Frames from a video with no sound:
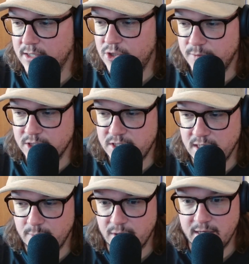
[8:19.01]
Two Beers
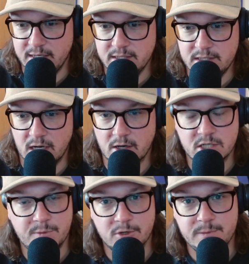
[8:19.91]
Deep is our
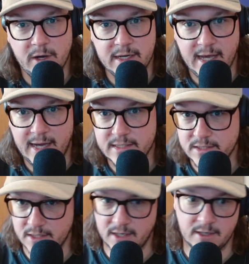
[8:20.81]
sports podcast.